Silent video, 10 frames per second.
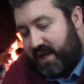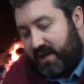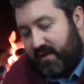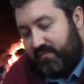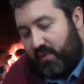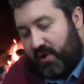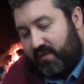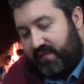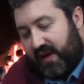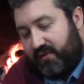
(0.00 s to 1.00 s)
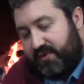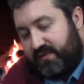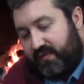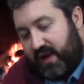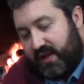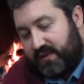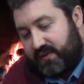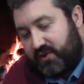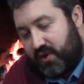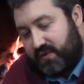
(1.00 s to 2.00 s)
Many of Martin Fowler's
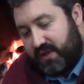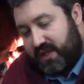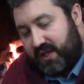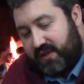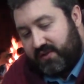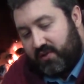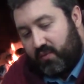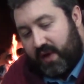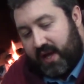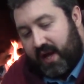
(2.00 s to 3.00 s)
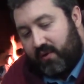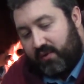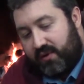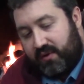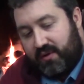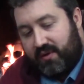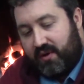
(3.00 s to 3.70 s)
friends chose an easier way out